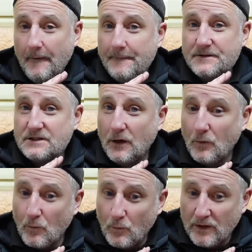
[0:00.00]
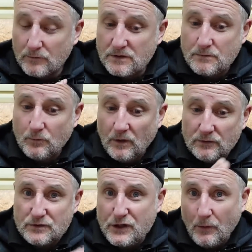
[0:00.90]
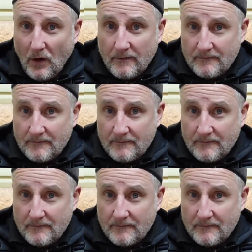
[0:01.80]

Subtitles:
So we'll do it,